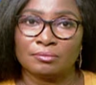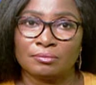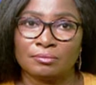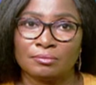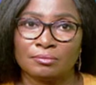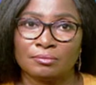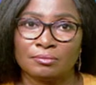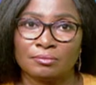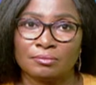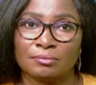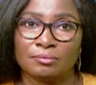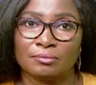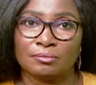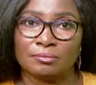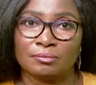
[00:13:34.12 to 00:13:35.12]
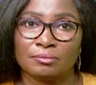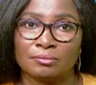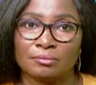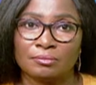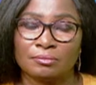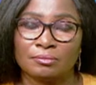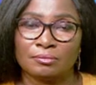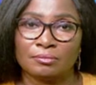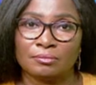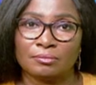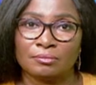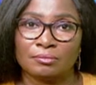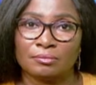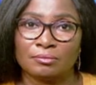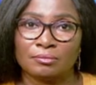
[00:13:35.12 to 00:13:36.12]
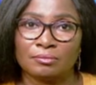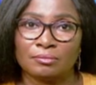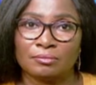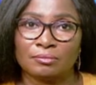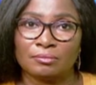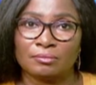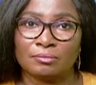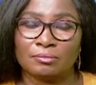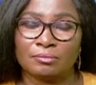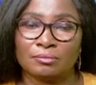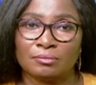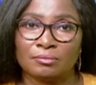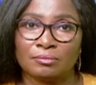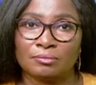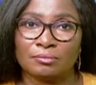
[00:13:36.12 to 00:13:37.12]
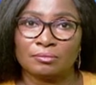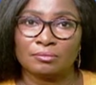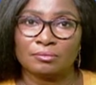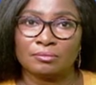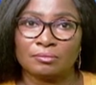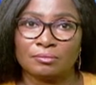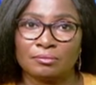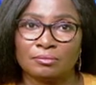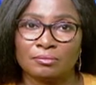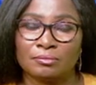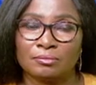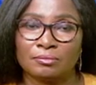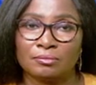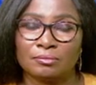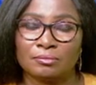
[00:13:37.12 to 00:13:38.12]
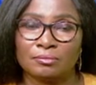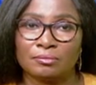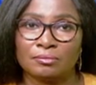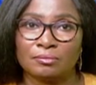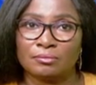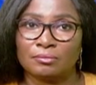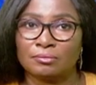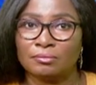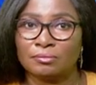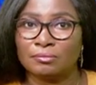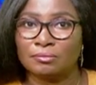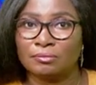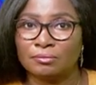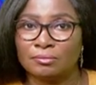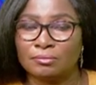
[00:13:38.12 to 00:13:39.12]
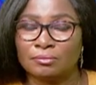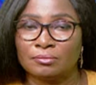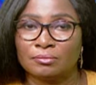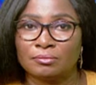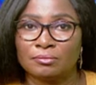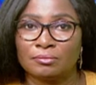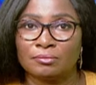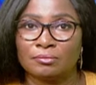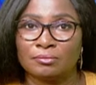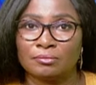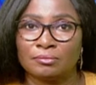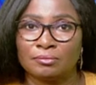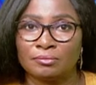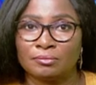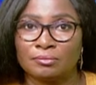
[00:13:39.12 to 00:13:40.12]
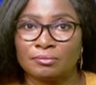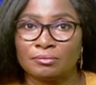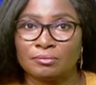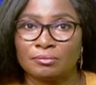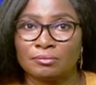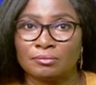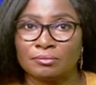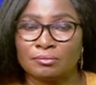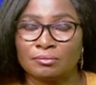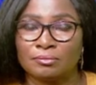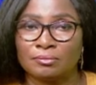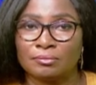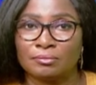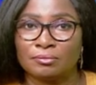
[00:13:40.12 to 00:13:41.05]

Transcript: This person isn't speaking.